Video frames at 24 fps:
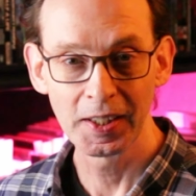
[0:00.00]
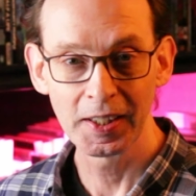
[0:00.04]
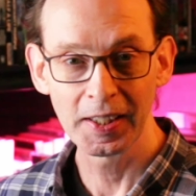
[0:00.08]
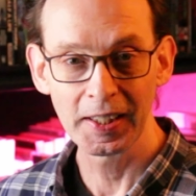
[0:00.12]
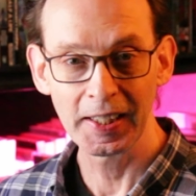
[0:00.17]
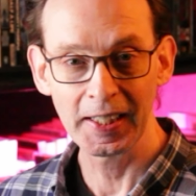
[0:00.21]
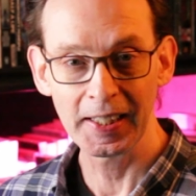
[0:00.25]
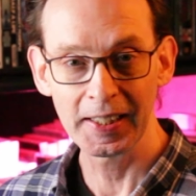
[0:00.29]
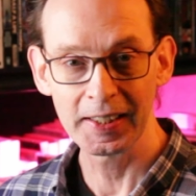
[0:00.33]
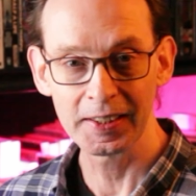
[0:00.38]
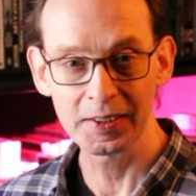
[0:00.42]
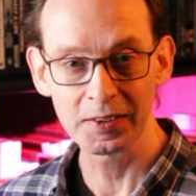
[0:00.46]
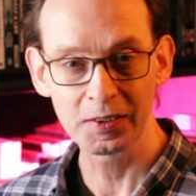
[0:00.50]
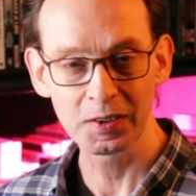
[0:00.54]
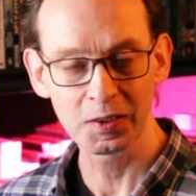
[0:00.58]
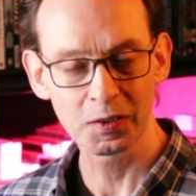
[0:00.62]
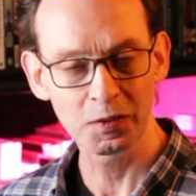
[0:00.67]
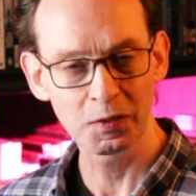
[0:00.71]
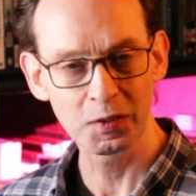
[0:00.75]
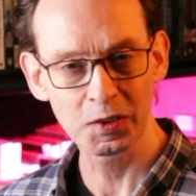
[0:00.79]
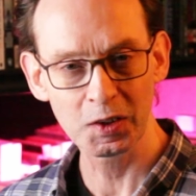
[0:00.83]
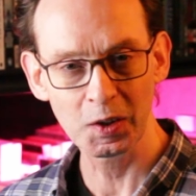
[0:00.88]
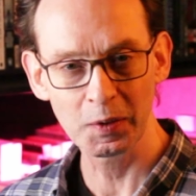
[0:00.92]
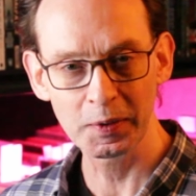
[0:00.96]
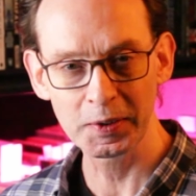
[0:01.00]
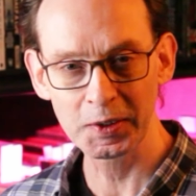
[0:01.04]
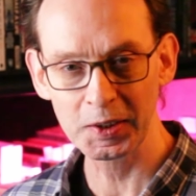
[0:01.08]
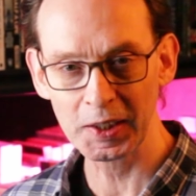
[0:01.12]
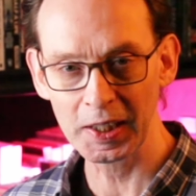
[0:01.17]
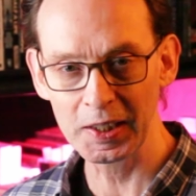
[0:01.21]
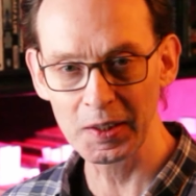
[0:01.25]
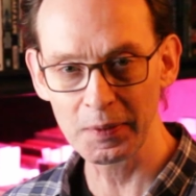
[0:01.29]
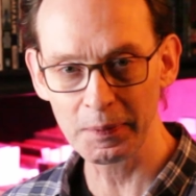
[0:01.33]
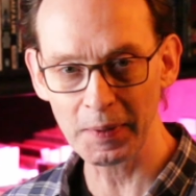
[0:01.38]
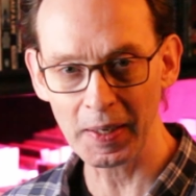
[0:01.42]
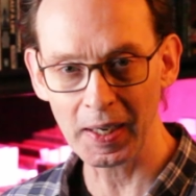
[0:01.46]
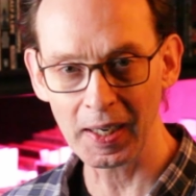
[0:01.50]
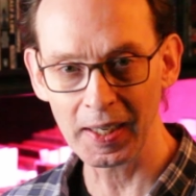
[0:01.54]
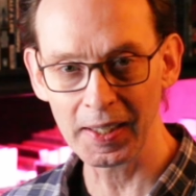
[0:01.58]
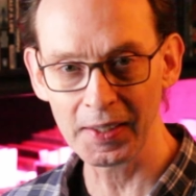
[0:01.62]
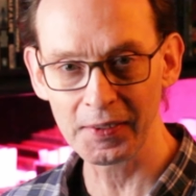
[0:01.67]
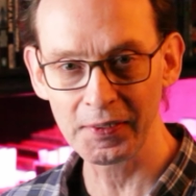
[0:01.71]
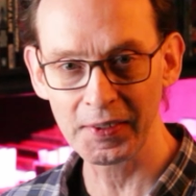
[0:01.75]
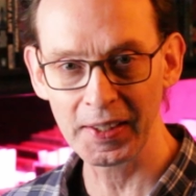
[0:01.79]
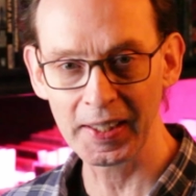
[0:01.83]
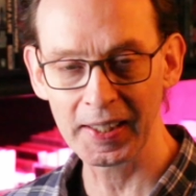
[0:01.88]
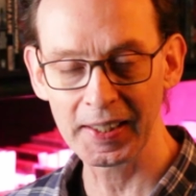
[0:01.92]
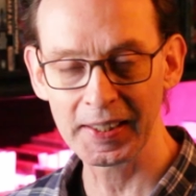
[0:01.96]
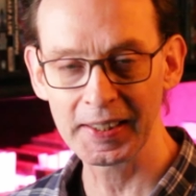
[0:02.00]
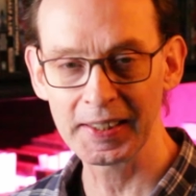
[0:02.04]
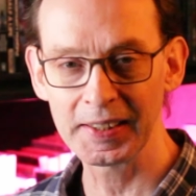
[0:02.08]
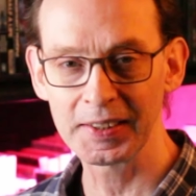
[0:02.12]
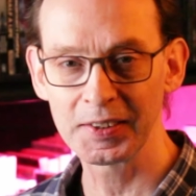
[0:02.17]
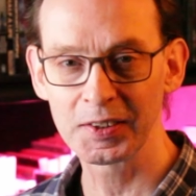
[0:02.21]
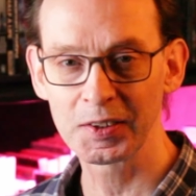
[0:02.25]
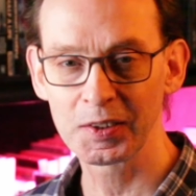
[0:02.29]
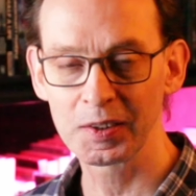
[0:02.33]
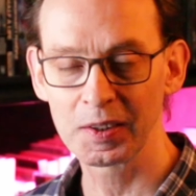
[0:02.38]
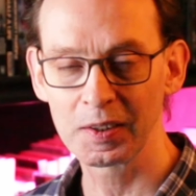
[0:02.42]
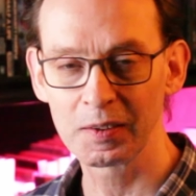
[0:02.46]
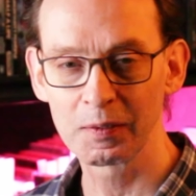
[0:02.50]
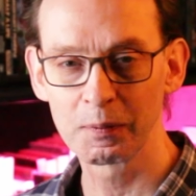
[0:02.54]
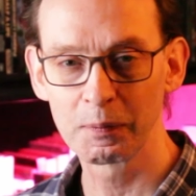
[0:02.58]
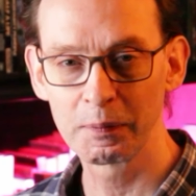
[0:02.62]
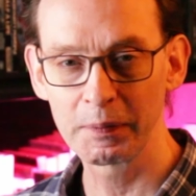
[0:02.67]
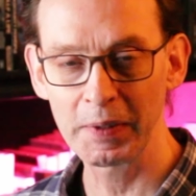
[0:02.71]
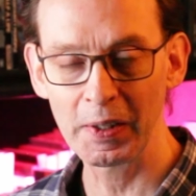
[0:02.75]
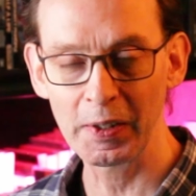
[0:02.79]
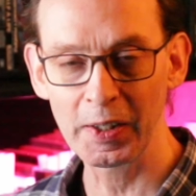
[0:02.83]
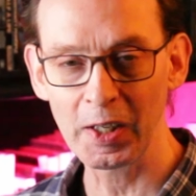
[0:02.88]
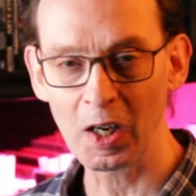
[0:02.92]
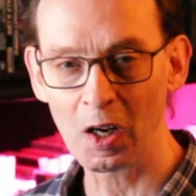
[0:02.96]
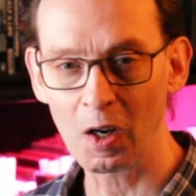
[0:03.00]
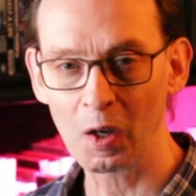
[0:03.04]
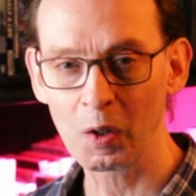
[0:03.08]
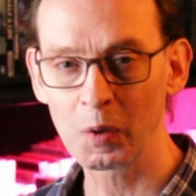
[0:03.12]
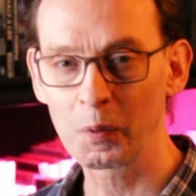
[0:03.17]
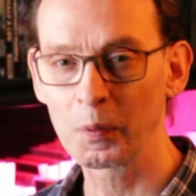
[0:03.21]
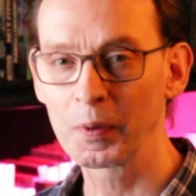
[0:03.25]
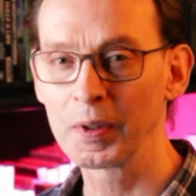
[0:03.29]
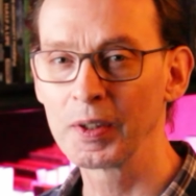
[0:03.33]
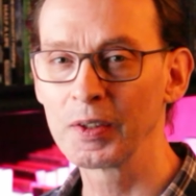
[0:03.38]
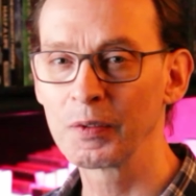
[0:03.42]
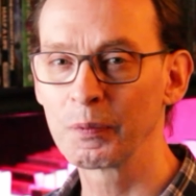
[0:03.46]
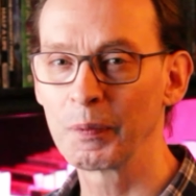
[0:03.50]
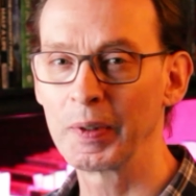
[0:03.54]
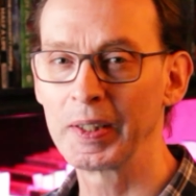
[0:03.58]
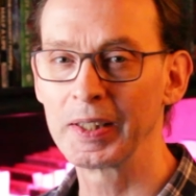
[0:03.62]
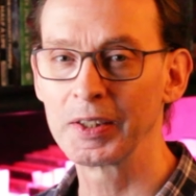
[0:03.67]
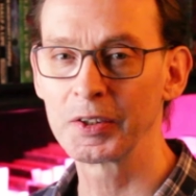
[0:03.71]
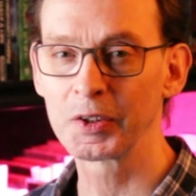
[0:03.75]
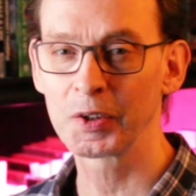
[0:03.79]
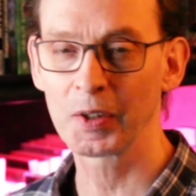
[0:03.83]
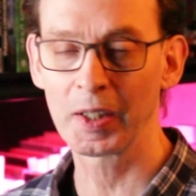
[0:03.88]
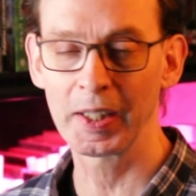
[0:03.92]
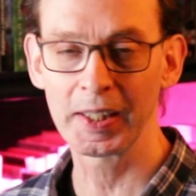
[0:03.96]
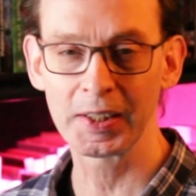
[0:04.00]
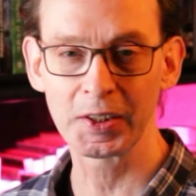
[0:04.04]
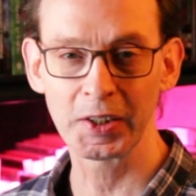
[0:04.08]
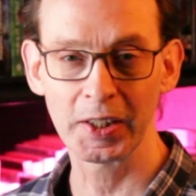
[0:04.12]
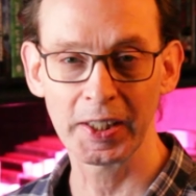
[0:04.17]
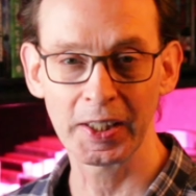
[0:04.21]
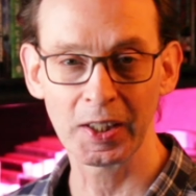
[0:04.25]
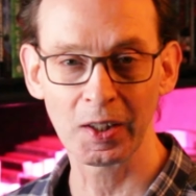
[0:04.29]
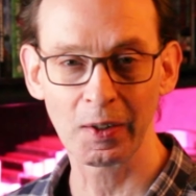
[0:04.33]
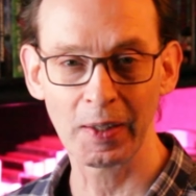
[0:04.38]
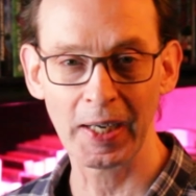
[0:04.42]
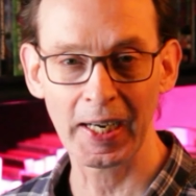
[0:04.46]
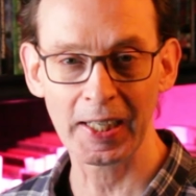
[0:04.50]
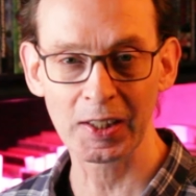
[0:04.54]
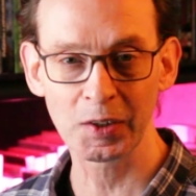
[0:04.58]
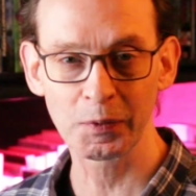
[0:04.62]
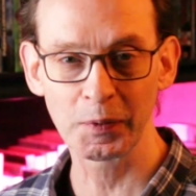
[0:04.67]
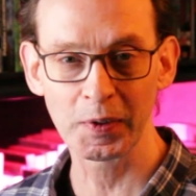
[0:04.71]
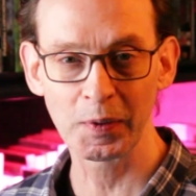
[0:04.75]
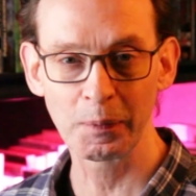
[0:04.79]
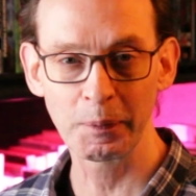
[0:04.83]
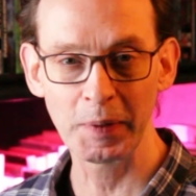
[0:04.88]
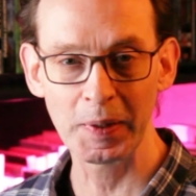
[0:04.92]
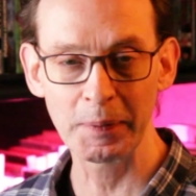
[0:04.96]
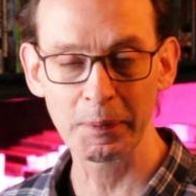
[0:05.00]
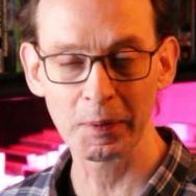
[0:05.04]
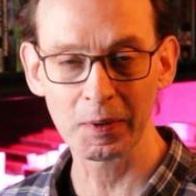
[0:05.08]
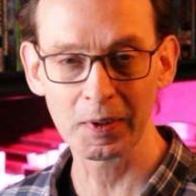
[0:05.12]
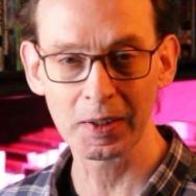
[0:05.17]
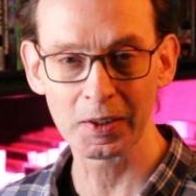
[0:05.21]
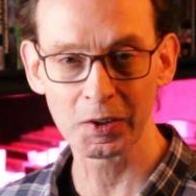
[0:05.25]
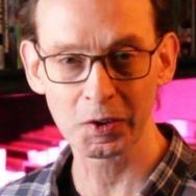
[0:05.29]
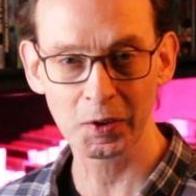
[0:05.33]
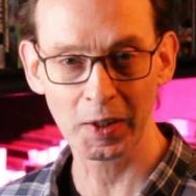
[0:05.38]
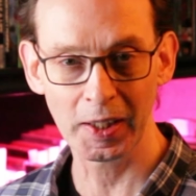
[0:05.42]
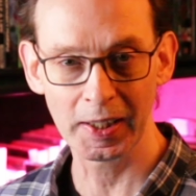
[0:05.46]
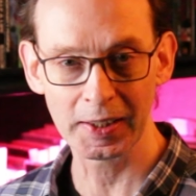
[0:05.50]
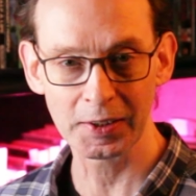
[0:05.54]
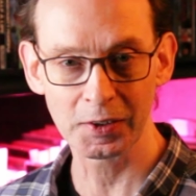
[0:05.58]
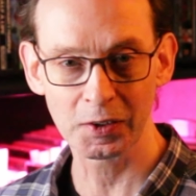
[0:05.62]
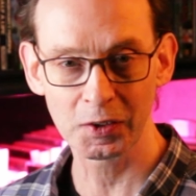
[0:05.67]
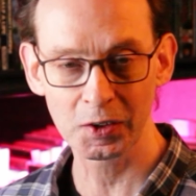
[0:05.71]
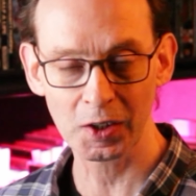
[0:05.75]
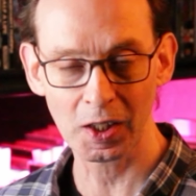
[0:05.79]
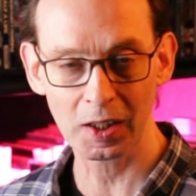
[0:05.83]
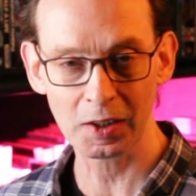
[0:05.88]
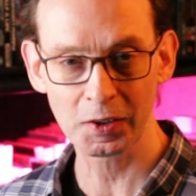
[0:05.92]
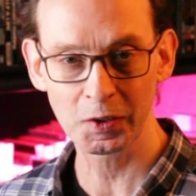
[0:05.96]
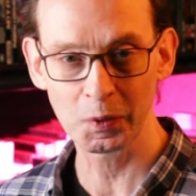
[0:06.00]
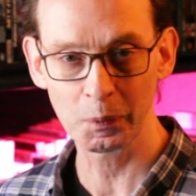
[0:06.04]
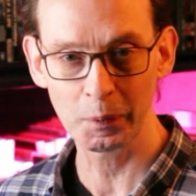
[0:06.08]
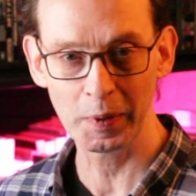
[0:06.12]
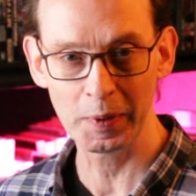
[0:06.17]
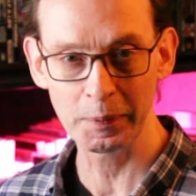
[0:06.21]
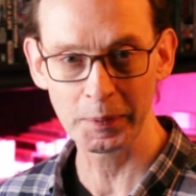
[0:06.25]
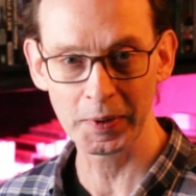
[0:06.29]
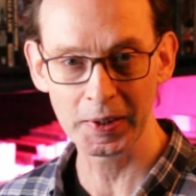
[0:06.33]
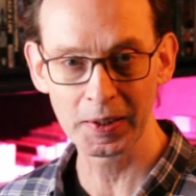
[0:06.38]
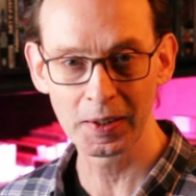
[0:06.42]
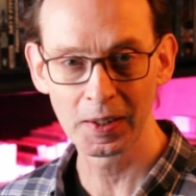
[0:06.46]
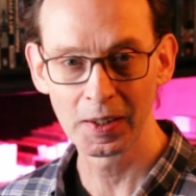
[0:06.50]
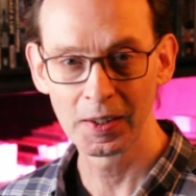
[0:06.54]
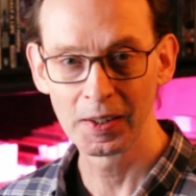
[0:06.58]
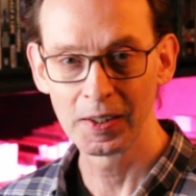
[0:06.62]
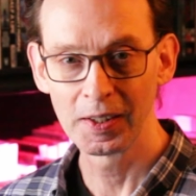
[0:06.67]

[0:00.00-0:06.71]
And so it's kind of odd that he's very awkward when trying to interact with people and trying to talk to women.